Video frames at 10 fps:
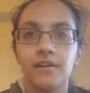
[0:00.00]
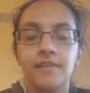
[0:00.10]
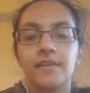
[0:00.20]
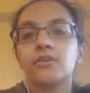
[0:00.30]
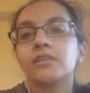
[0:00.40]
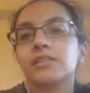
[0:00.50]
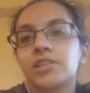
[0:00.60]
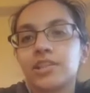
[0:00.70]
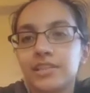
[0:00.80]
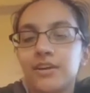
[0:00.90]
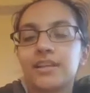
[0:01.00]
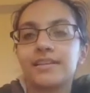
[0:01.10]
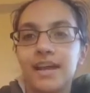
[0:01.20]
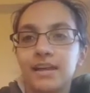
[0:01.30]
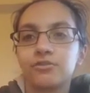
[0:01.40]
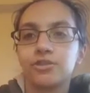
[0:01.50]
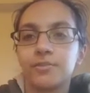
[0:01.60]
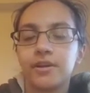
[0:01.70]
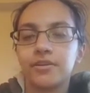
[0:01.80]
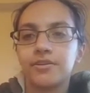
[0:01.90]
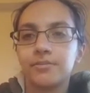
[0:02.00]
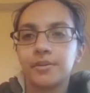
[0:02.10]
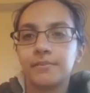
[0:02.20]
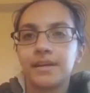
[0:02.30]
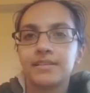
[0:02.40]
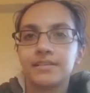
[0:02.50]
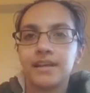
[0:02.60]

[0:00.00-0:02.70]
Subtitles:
they don't necessarily tout that natural is better, but by